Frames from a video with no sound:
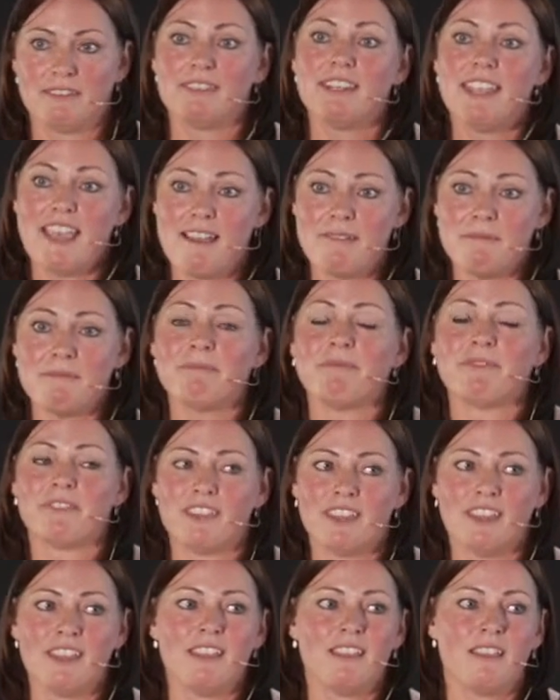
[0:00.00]
Yeah?
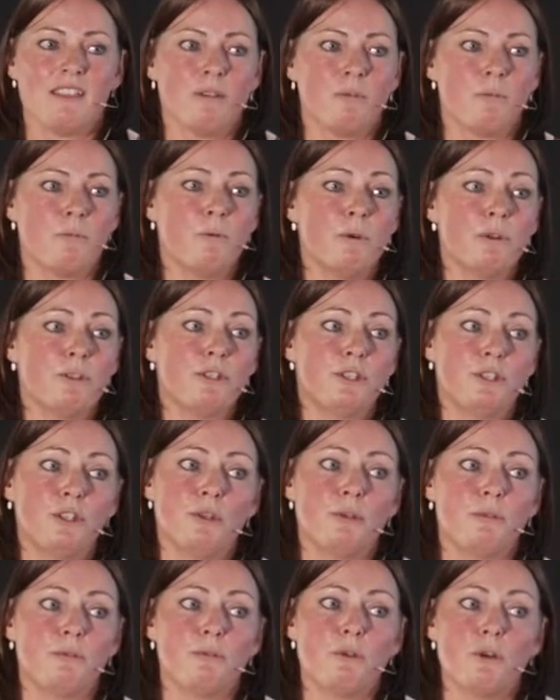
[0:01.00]
Would
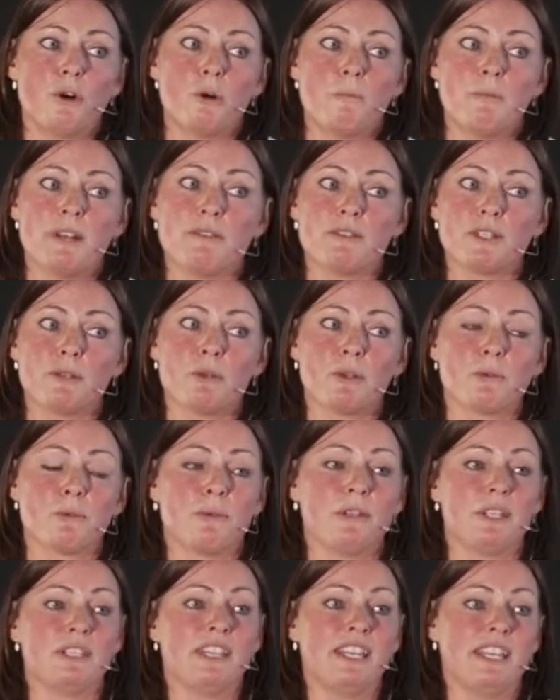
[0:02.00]
you normally respond
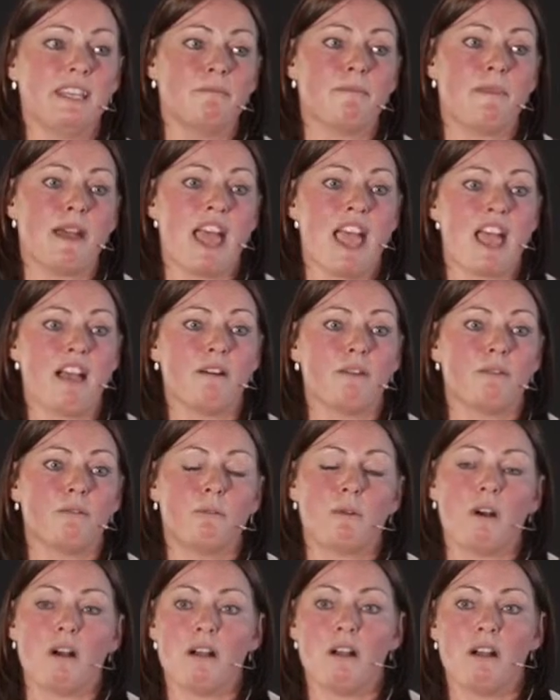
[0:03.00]
to an
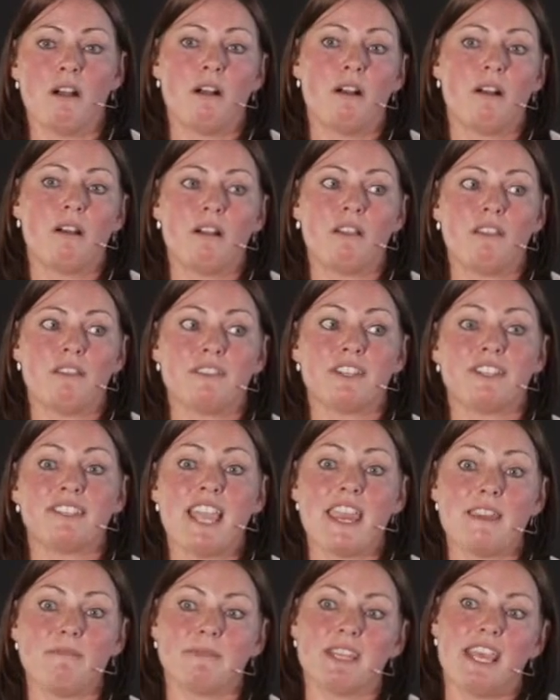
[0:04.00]
email the
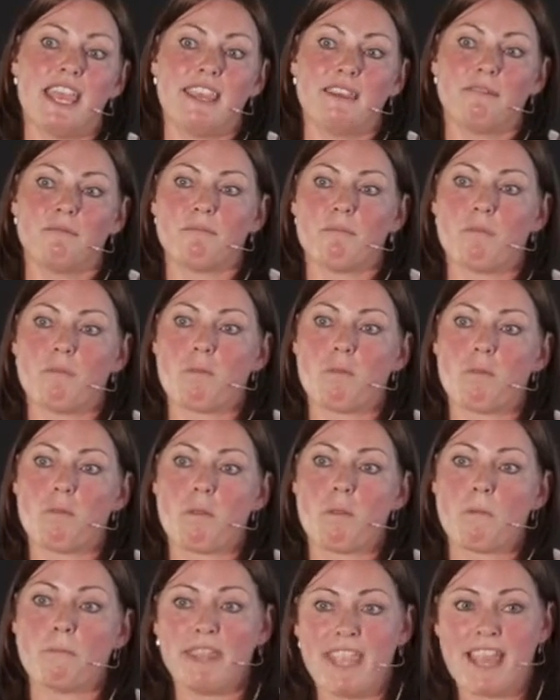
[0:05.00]
same day?
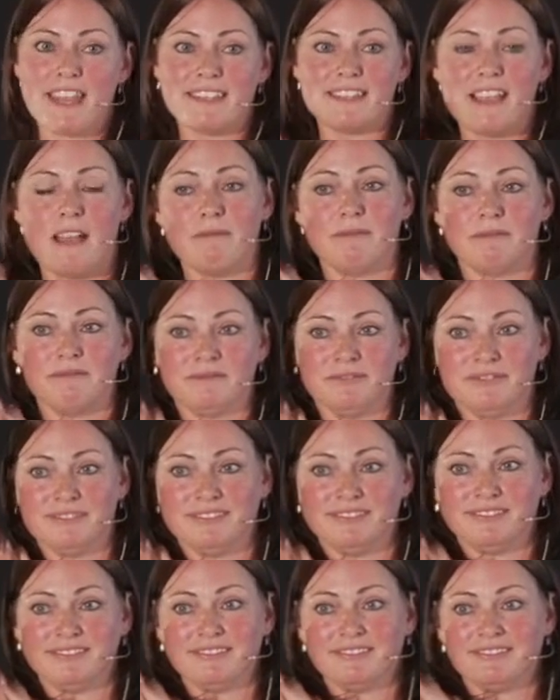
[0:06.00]
Put your hands up.
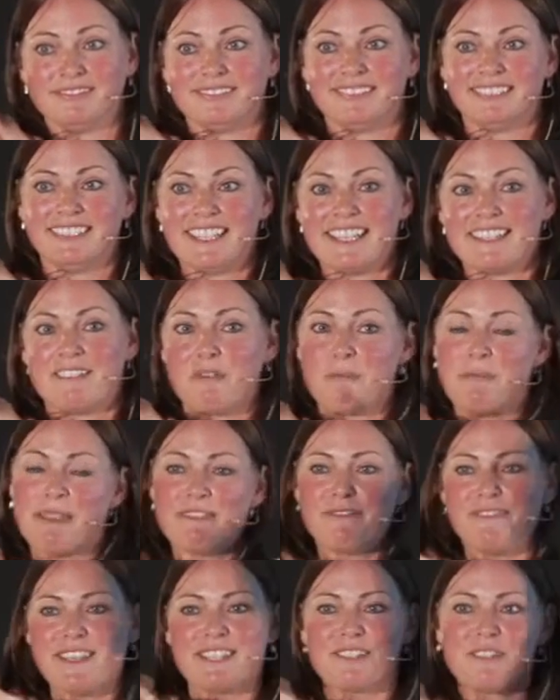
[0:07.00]
That's a bit
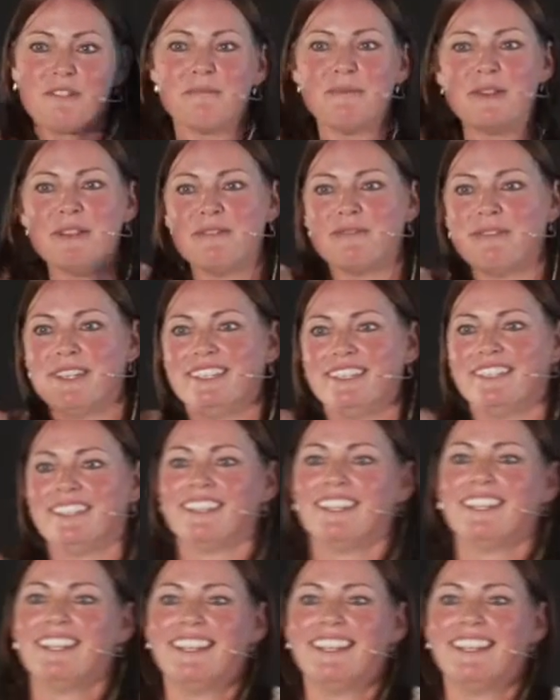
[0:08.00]
of physical movement.